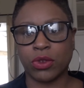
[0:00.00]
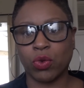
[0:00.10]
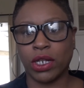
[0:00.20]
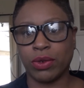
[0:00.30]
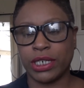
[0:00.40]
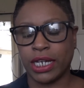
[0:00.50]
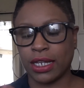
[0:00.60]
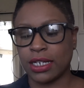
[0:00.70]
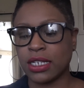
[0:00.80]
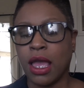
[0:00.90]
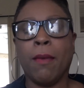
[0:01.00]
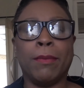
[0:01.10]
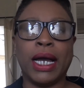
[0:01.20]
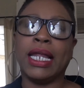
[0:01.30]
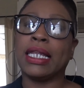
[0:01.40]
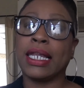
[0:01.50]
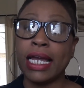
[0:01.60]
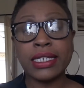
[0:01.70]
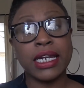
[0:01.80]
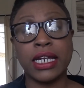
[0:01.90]
really ridiculous. But
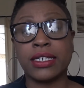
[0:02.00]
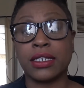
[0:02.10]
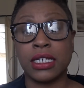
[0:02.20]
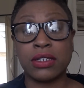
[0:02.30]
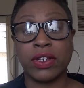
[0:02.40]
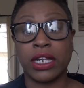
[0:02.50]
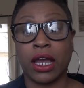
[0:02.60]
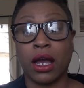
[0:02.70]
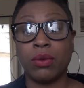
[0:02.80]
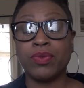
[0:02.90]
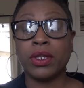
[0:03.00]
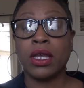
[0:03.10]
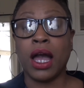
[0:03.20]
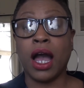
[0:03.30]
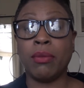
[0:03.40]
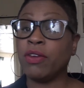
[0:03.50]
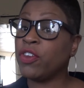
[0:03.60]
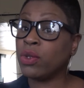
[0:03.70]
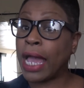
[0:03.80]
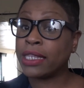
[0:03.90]
let's get into this video. Um, if
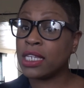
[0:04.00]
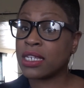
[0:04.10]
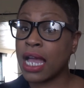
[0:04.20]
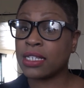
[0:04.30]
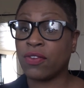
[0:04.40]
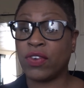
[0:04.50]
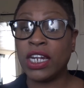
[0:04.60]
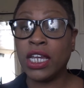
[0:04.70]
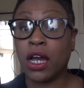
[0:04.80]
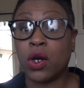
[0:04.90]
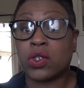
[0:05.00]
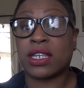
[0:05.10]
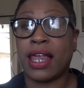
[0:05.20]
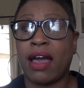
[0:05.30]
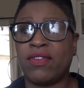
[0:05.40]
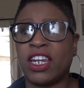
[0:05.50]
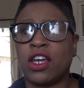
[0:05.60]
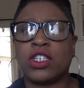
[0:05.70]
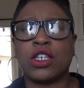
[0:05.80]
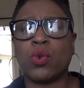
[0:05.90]
you like these kinds of videos, collab
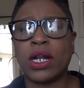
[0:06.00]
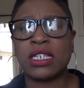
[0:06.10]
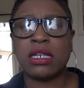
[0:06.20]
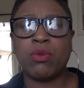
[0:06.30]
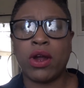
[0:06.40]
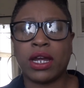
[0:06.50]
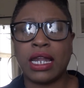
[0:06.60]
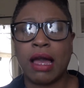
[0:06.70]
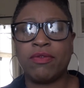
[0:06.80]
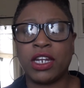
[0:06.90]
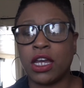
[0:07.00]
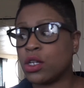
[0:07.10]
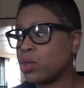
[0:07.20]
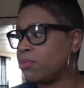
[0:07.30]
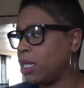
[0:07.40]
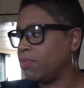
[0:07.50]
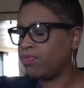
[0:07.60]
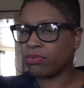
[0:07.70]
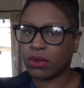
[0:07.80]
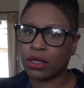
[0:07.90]
videos, and you want to see more collab videos with me,
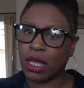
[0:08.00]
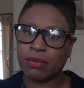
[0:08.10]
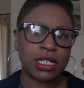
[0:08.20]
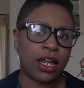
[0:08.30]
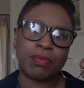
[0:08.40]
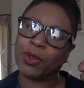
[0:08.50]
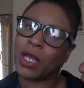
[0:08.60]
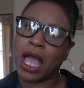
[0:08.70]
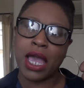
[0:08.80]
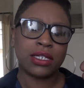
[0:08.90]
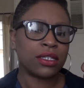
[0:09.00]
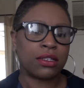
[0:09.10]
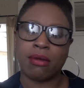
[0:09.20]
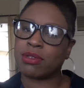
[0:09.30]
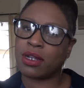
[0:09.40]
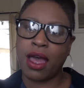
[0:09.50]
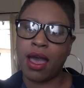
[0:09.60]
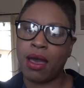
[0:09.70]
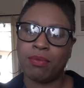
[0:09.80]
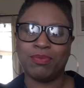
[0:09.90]
thumbs it up, you guys. Thumbs it
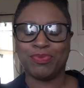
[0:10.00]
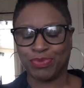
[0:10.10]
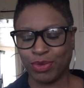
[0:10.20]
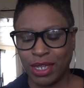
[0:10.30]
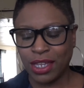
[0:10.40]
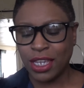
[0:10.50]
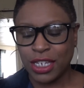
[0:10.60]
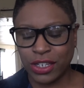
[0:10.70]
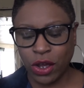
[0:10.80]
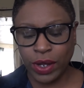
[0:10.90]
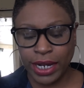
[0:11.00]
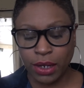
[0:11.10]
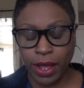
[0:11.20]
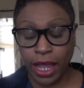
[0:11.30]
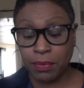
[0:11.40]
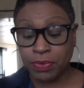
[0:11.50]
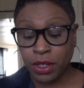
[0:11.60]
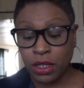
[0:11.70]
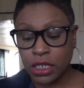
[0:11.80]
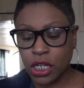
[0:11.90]
up. So anyway,
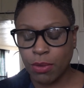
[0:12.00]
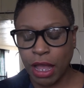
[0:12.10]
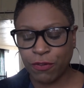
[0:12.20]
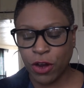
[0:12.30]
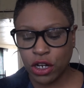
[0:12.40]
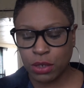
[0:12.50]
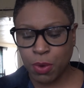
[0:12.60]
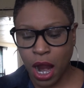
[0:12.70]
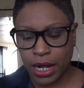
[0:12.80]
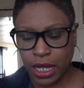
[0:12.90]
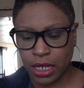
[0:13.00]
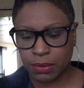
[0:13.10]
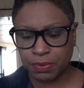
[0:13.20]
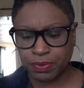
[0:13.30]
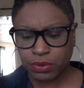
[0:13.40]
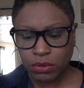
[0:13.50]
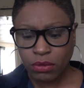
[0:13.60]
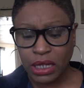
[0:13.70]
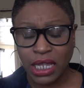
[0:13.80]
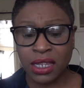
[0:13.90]
so my first product
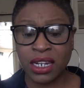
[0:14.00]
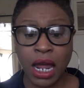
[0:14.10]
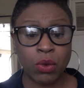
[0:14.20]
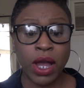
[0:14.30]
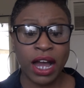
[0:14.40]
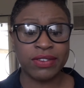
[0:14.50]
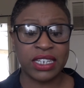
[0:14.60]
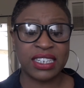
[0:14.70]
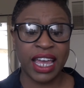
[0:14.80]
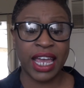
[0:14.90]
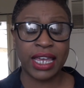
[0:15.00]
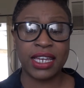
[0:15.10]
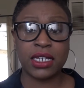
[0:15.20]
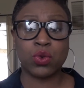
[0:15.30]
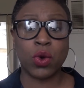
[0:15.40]
that I will have to say is